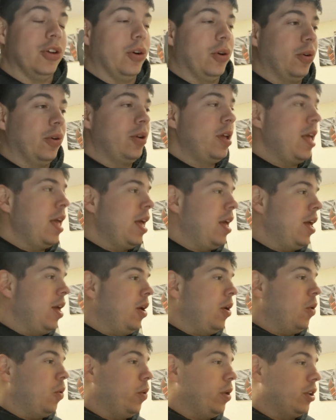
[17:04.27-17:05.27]
tune,
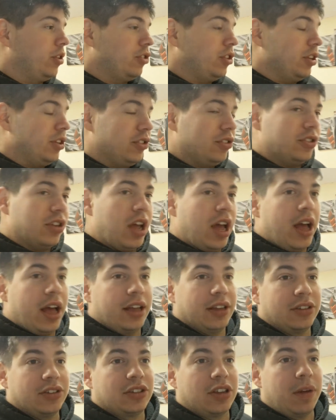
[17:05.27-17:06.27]
which is
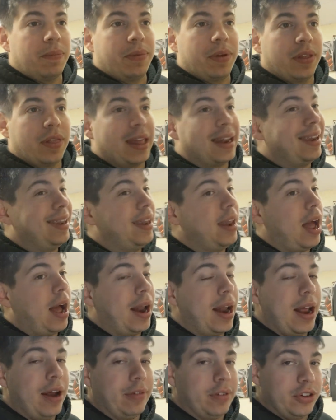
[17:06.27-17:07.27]
uh, something that
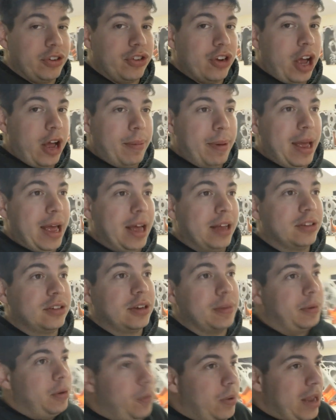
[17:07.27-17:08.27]
not every shop
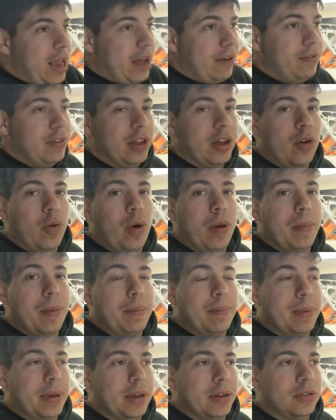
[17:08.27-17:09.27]
has. I mean, we have the
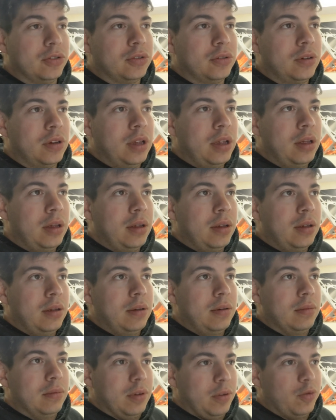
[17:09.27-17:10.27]
equipment because
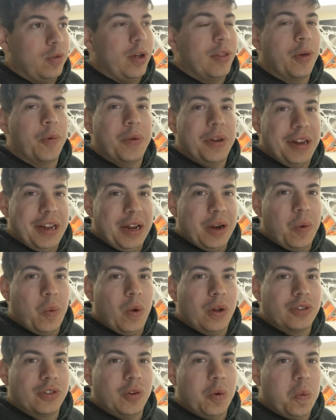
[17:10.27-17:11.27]
we find that we need
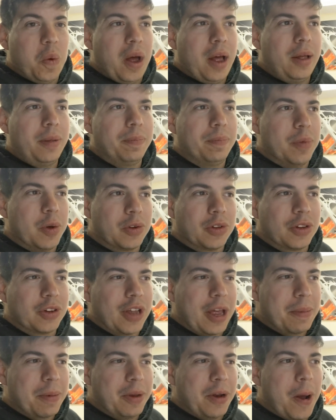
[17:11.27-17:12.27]
it once in a while. Most
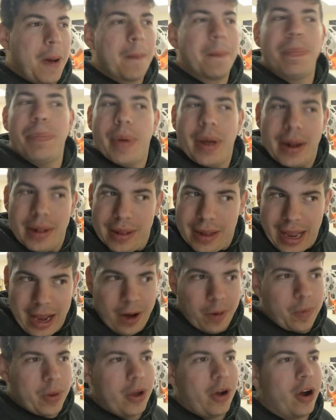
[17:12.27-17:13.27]
of the time you don't, but
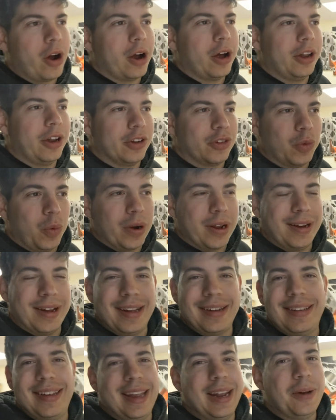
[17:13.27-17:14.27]
here we are at a
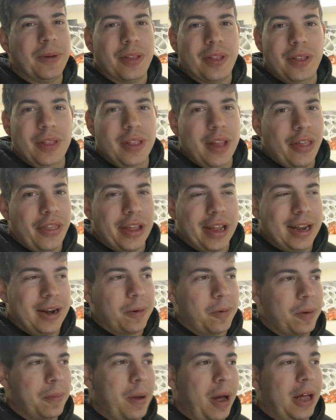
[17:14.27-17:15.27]
2019 with nothing
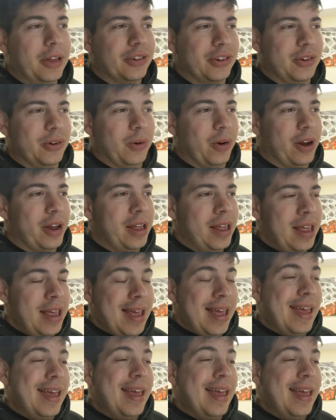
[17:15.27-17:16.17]
in a repository.